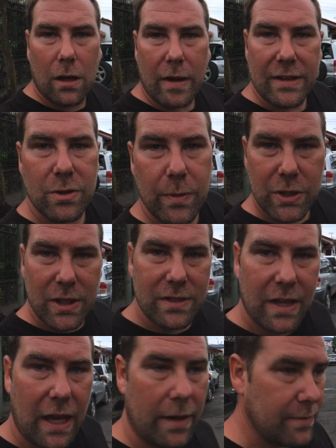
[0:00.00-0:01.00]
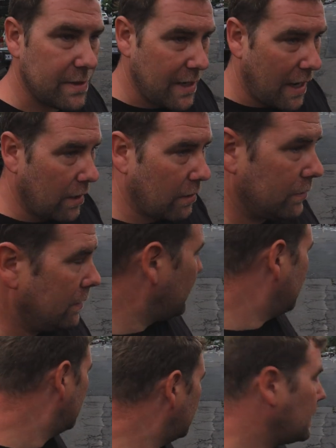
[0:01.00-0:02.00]
All right, so we just came down.
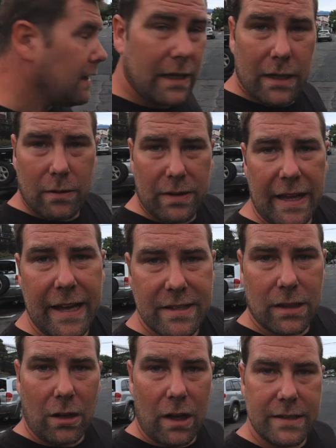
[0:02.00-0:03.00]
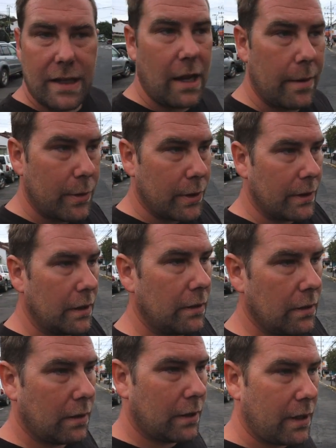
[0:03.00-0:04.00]
We're in the Escalante neighborhood.
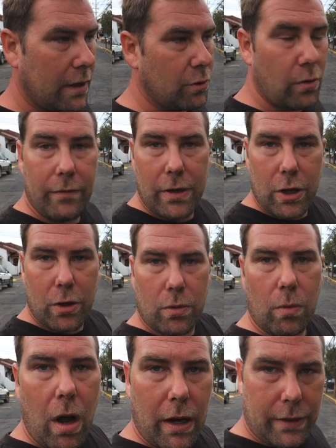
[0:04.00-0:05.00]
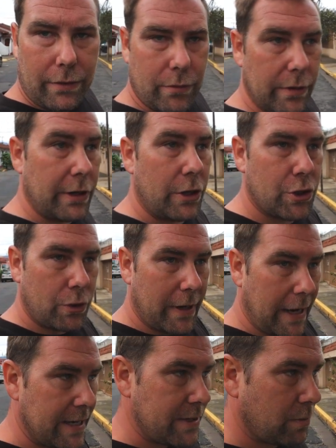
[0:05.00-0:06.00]
Gonna do a video walking through here to show
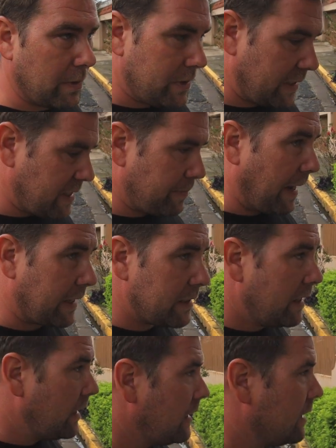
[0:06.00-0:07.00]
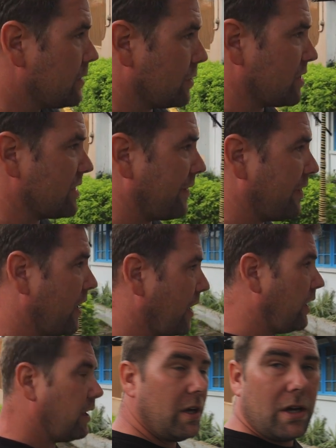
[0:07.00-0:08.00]
you guys what to expect. So just at
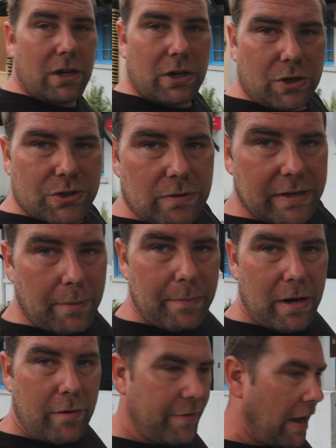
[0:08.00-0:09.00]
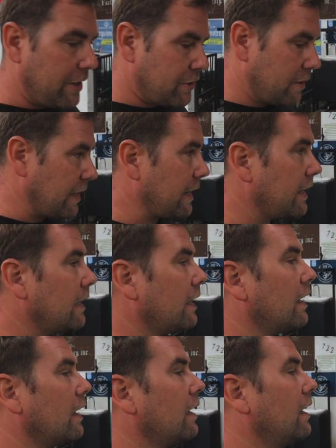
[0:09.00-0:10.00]
the Costa Rica Beer Factory,
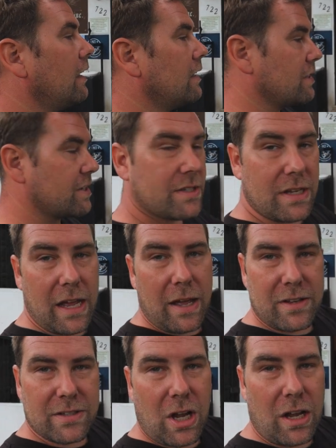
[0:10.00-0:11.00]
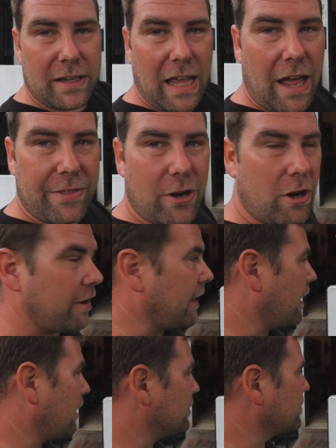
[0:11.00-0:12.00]
just uh, Scott and Kathy are already
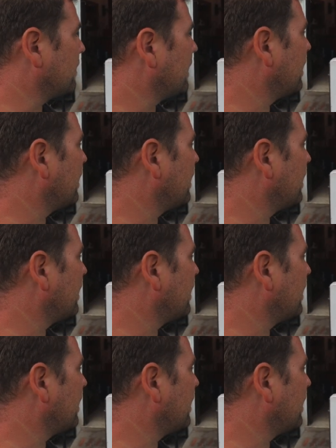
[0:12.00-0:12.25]
here, so we're